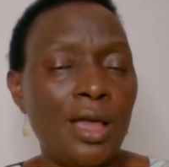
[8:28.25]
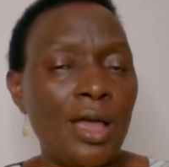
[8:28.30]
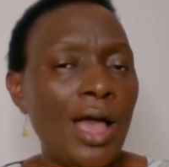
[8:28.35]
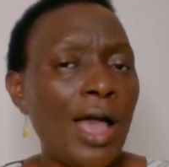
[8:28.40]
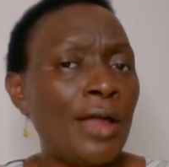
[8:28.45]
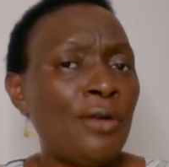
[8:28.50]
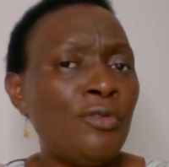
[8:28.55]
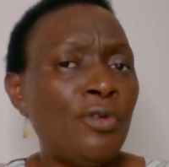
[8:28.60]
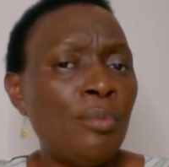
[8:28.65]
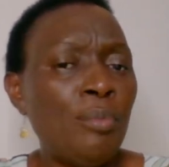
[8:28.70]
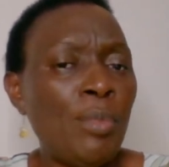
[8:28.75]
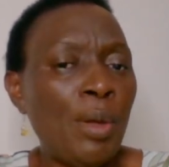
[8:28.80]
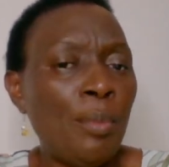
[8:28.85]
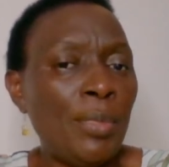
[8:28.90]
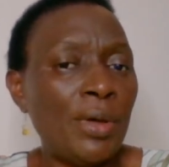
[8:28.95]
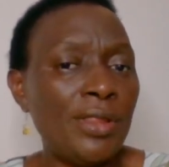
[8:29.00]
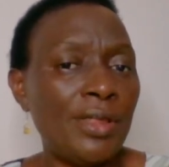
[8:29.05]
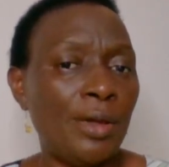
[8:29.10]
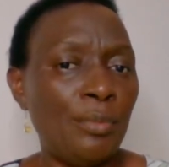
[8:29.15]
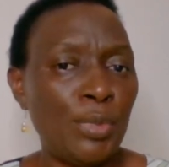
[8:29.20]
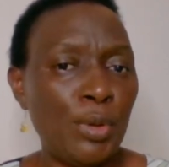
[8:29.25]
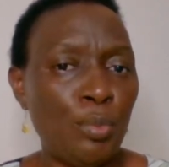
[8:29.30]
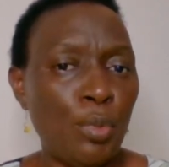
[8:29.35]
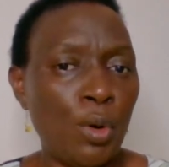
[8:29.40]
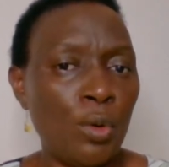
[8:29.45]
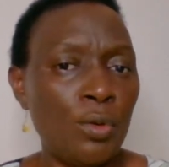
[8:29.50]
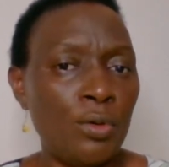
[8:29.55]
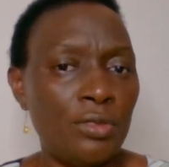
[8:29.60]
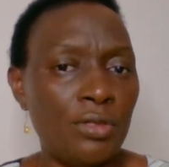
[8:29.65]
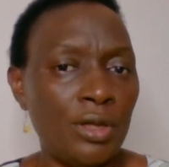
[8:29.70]
And remember, there are people
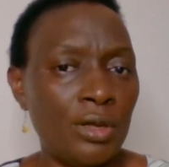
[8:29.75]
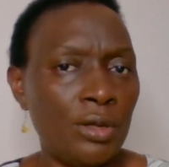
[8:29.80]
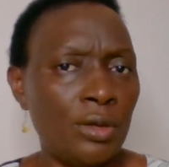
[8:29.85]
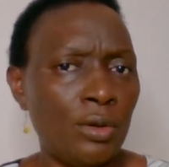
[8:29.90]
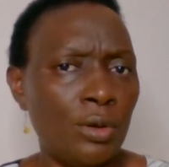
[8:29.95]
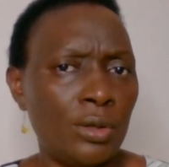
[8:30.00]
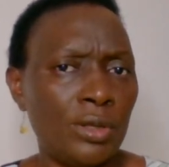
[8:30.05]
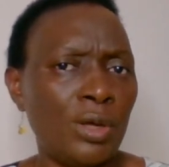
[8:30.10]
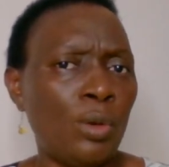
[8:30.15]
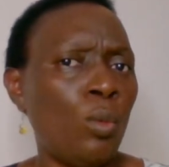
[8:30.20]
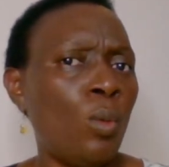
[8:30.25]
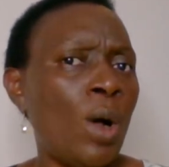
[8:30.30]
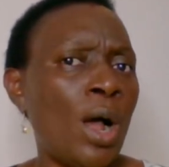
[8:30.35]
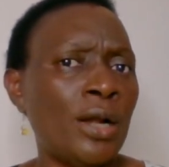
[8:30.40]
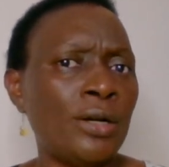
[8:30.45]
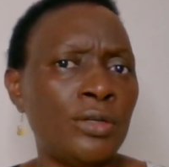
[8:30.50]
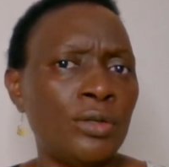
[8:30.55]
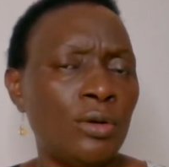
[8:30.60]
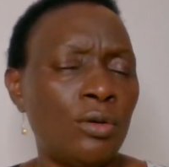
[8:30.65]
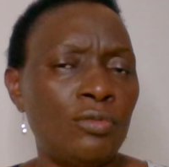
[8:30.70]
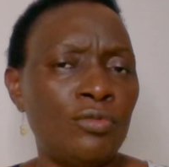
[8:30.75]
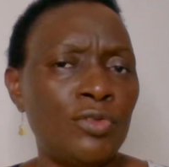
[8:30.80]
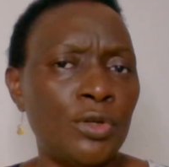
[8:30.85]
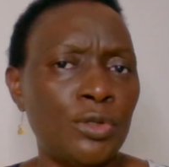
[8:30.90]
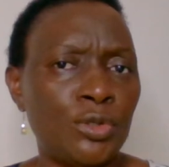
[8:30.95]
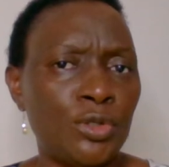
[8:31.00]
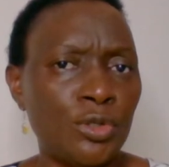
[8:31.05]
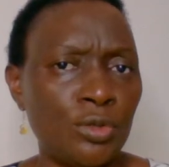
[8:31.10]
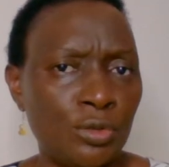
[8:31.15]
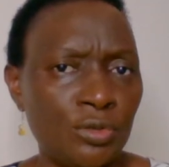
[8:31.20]
who think you're the world of your
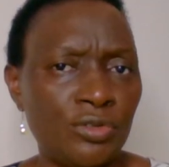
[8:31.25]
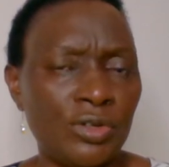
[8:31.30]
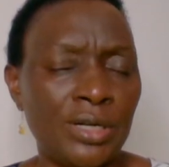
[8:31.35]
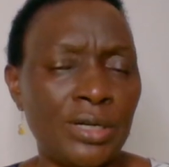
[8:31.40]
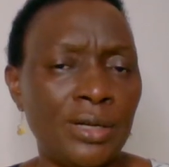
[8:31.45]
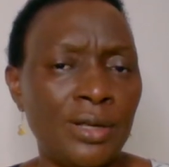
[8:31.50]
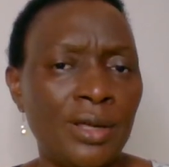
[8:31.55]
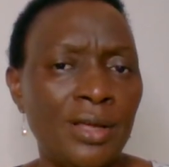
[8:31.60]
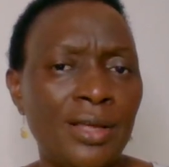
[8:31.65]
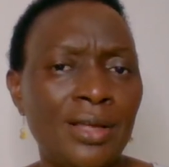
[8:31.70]
children.